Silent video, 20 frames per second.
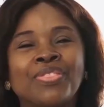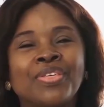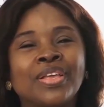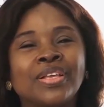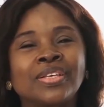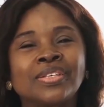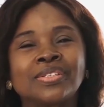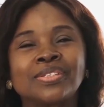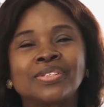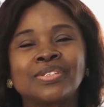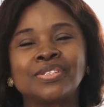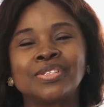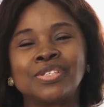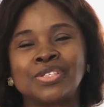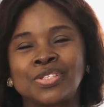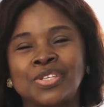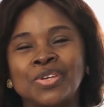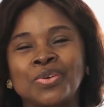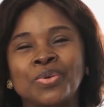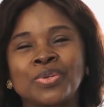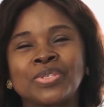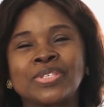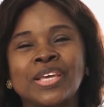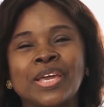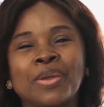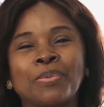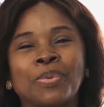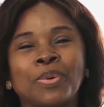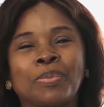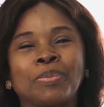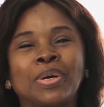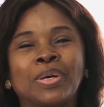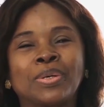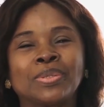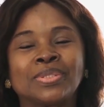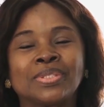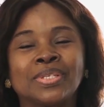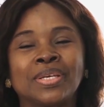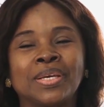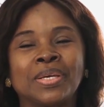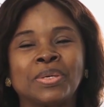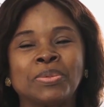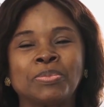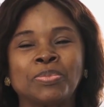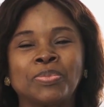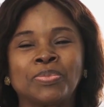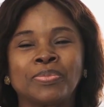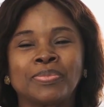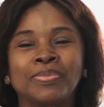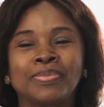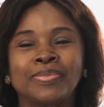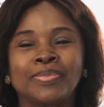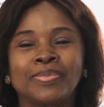things, the stereotype about um,